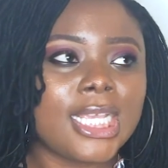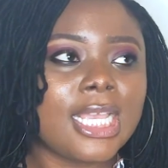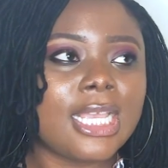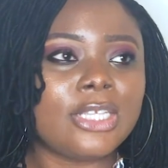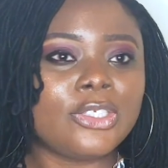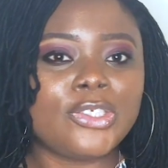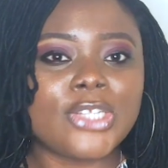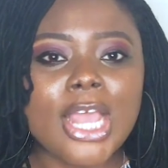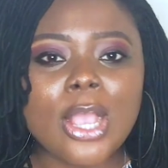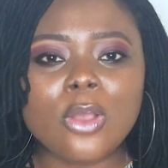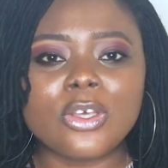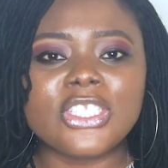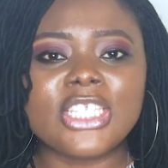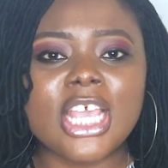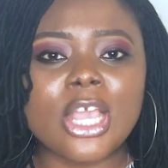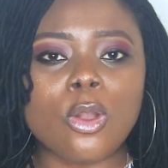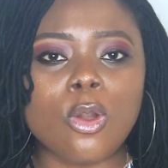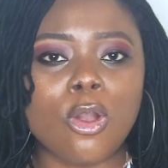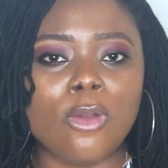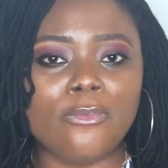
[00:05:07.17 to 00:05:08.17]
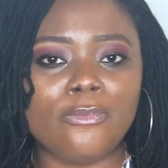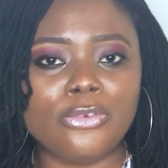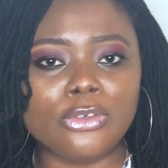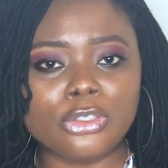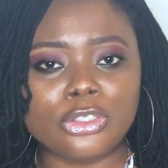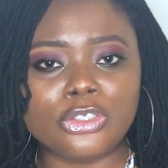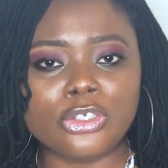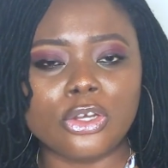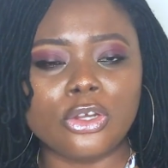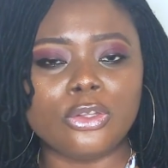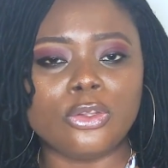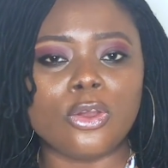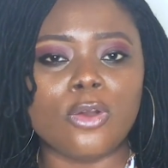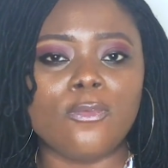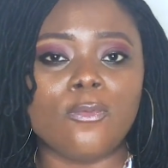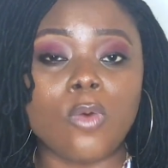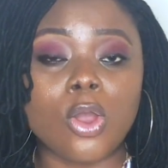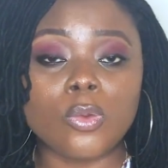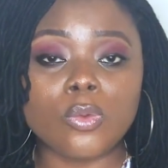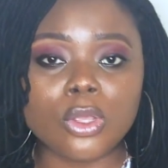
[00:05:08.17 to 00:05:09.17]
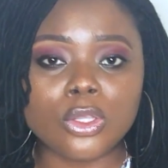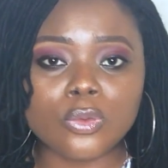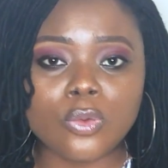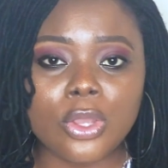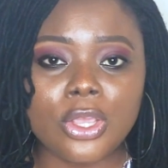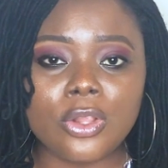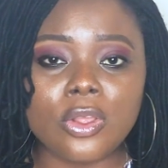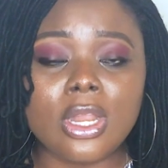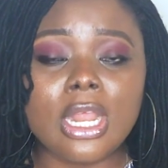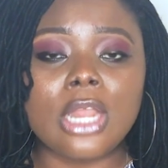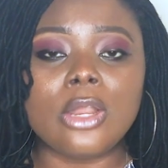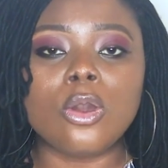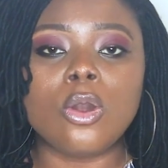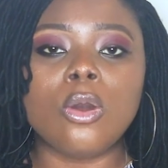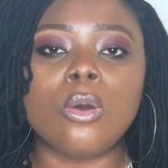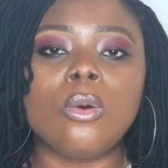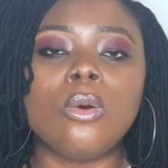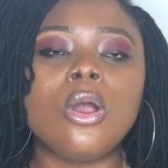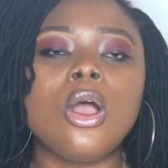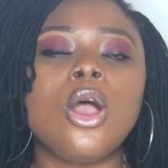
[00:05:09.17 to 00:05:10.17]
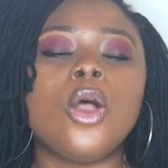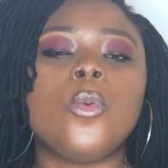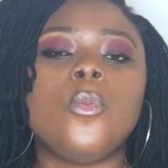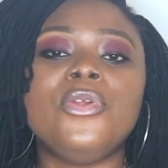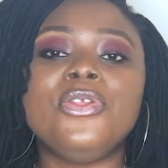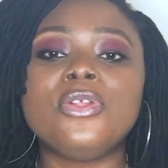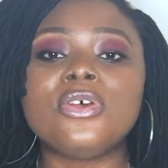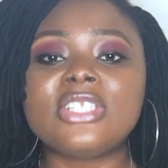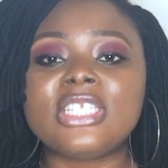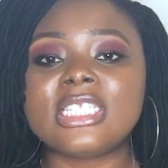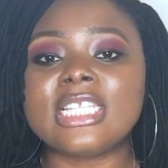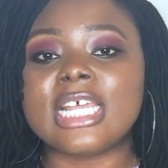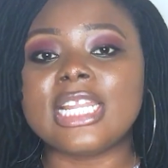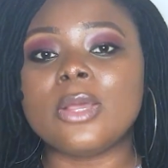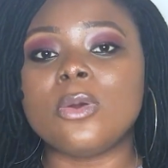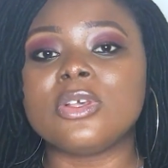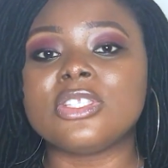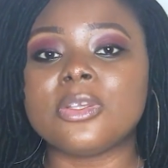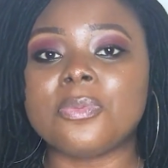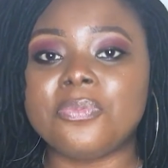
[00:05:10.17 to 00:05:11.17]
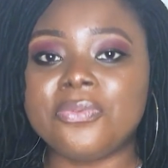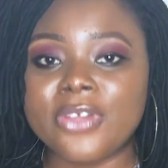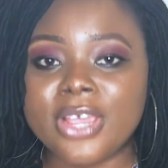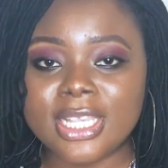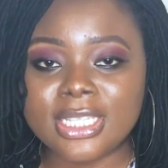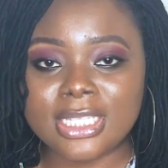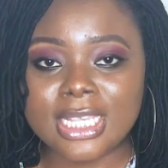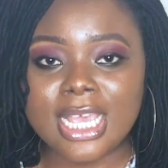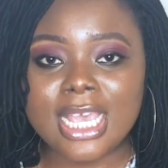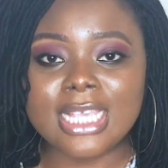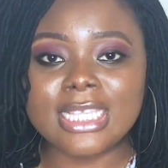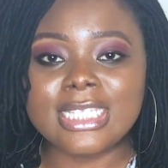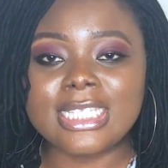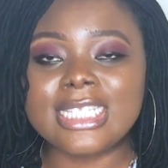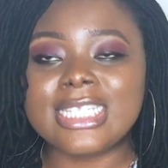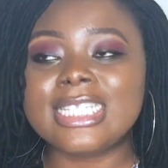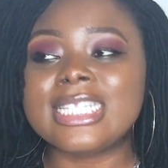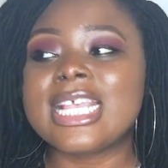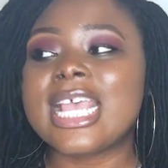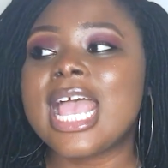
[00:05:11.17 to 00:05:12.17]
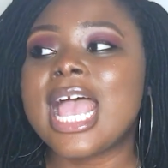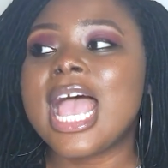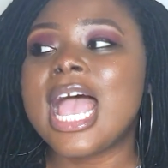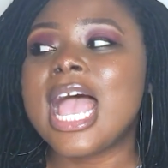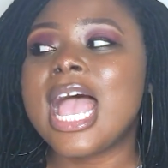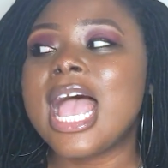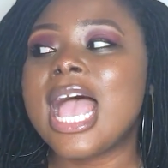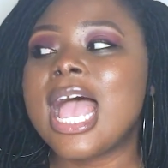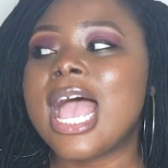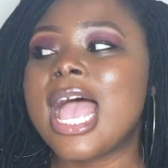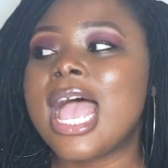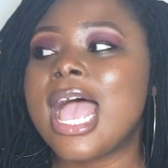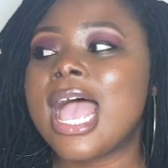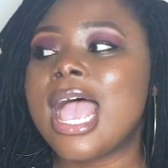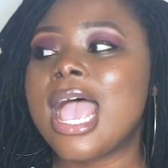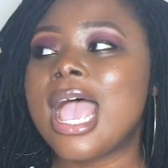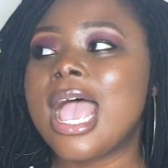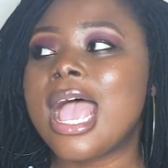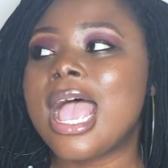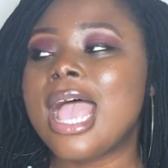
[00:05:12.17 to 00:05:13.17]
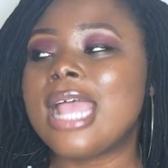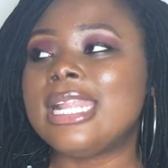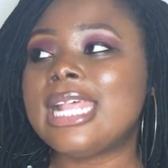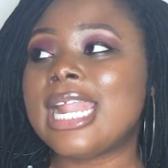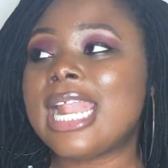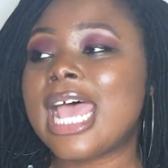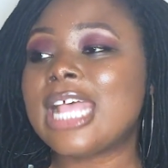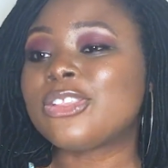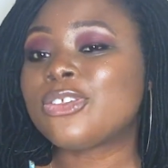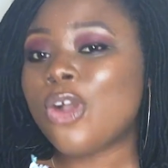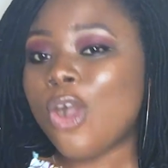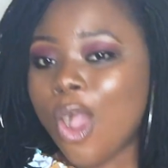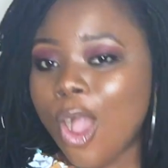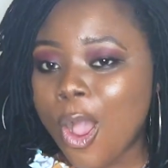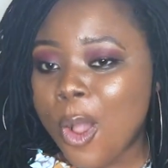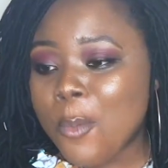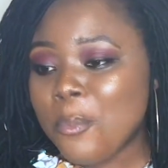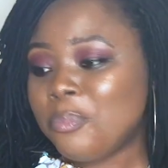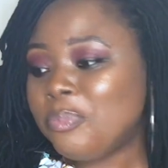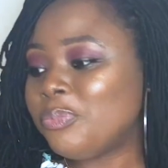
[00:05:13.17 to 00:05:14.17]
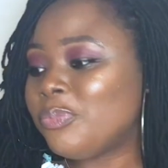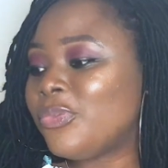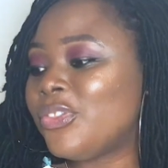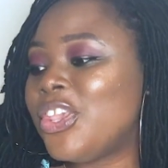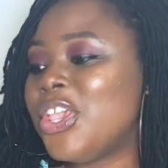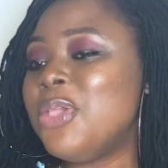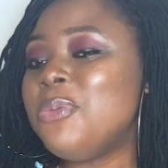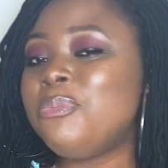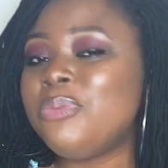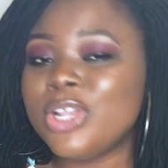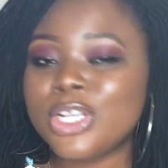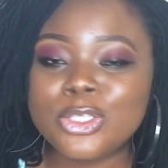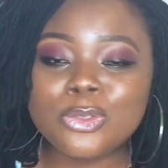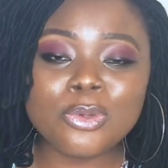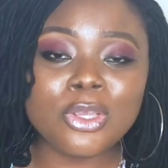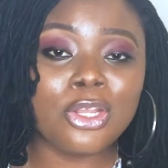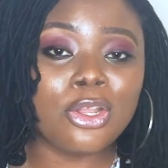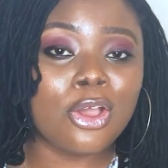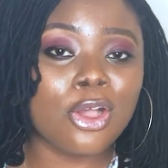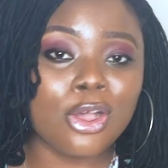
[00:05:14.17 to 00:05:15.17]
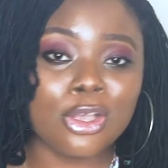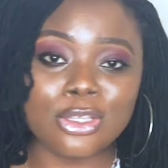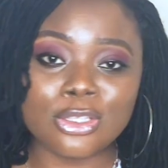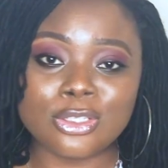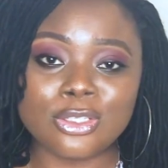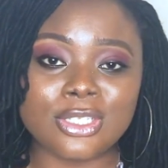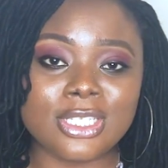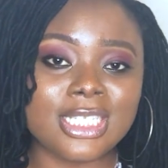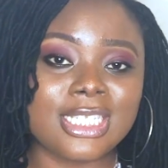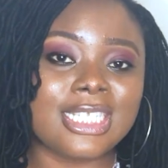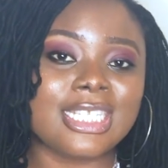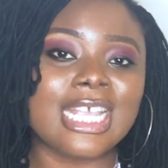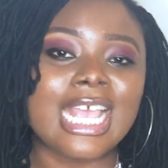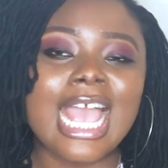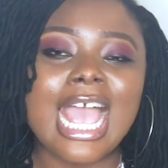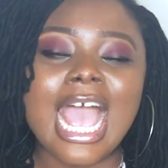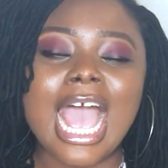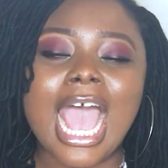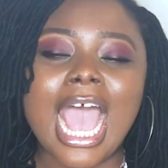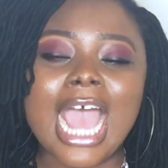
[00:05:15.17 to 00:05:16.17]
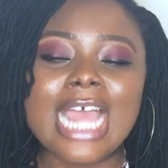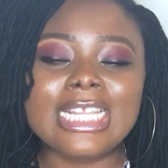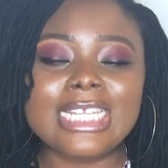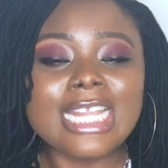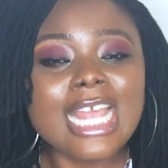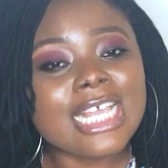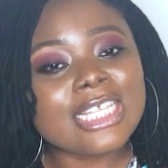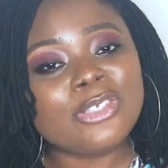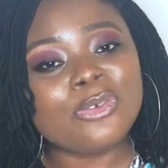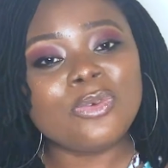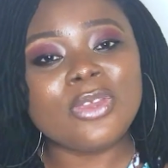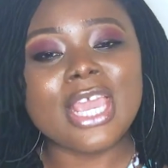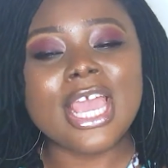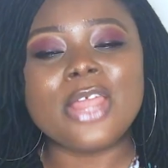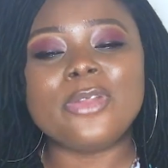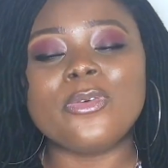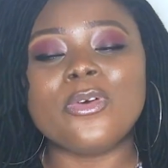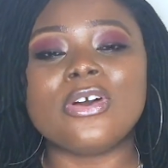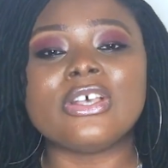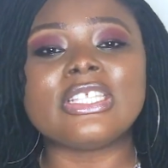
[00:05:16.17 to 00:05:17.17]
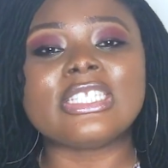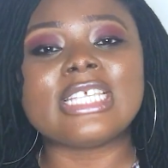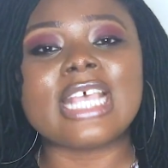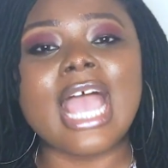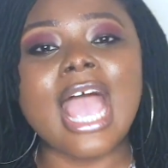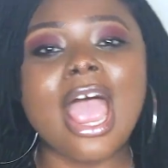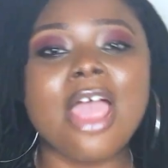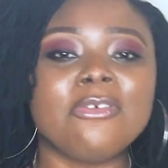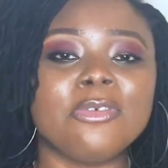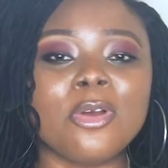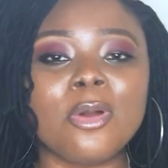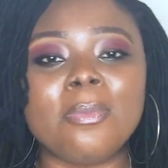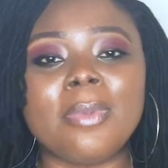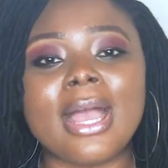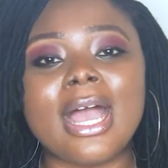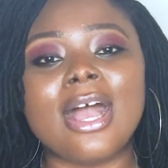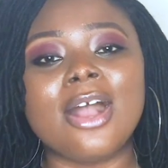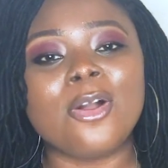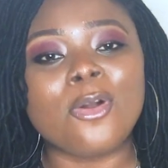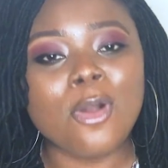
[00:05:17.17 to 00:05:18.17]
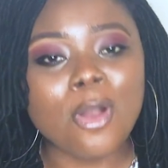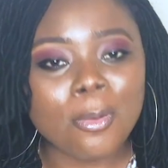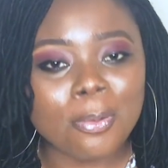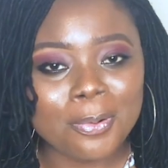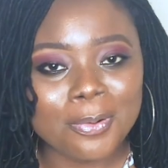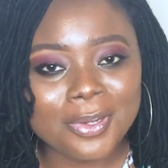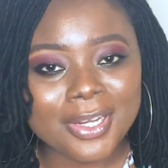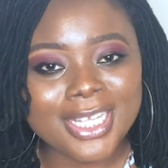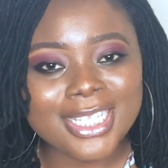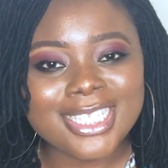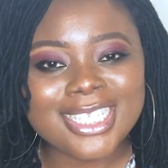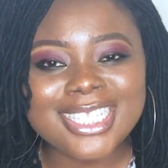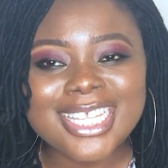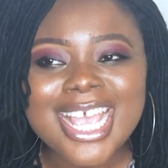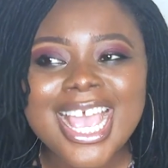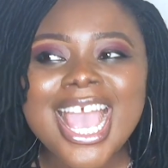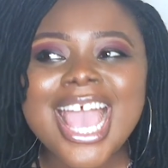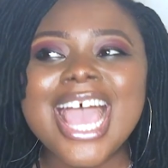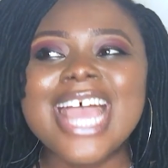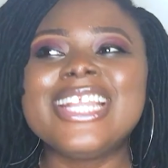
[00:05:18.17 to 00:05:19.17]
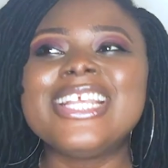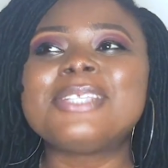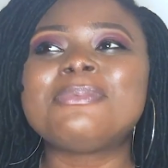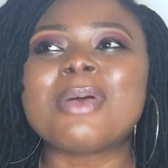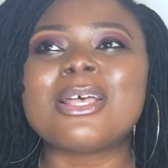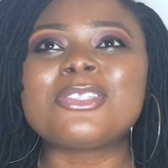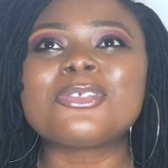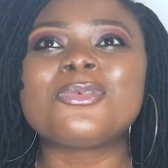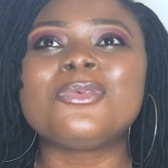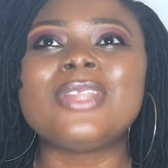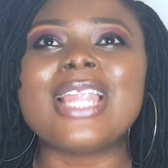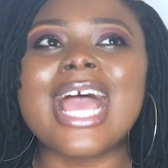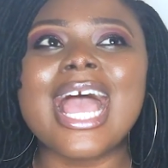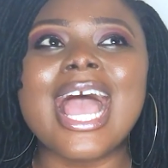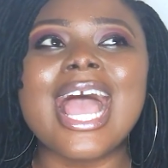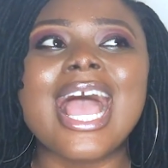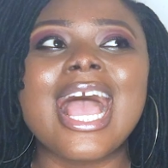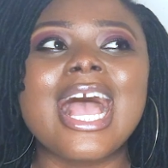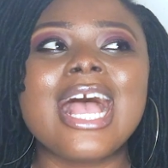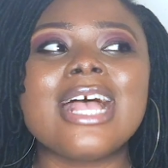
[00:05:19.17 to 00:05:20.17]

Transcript: should I say confusion of what was going on and all, we noticed that there was a presence that had come in between us, and the next thing we heard was armed robber, corporate. This particular